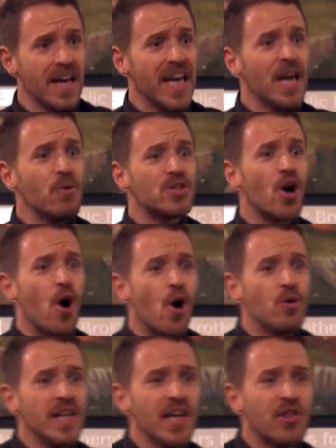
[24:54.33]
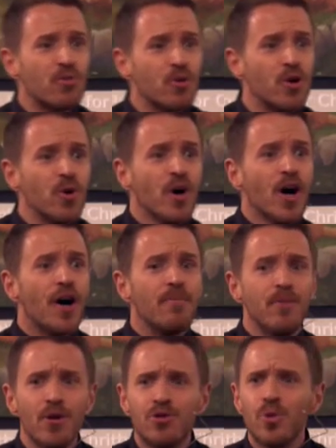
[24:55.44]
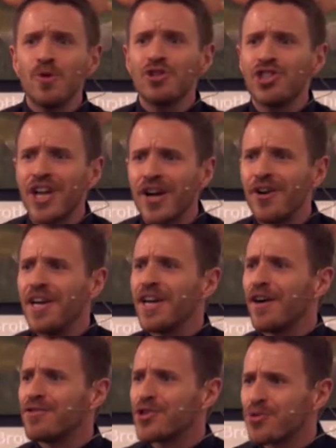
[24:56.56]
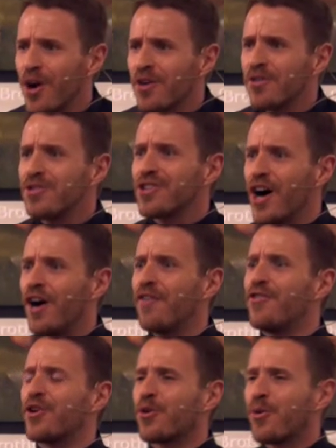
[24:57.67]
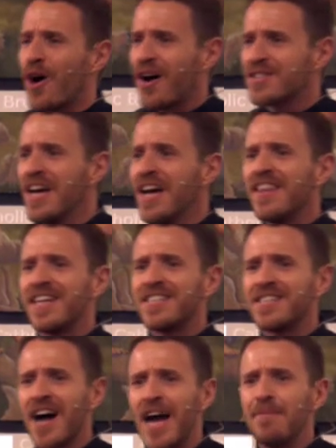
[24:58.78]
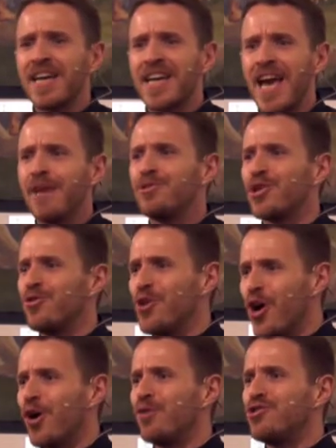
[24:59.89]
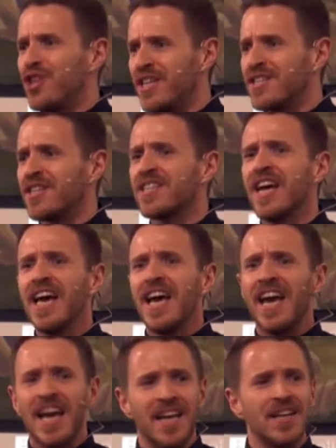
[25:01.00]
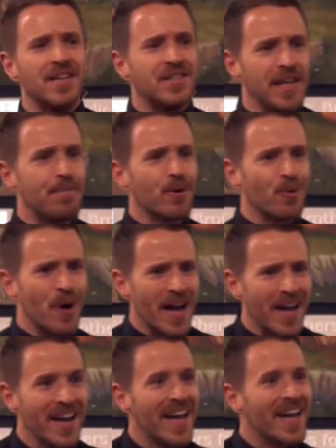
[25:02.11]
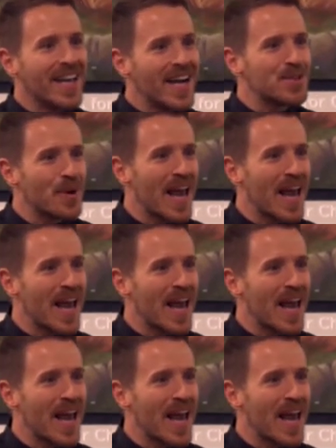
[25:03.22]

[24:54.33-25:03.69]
It was only through a mutual sharing of struggles of the cross that Simon came to know Jesus in a deeper way. And guess what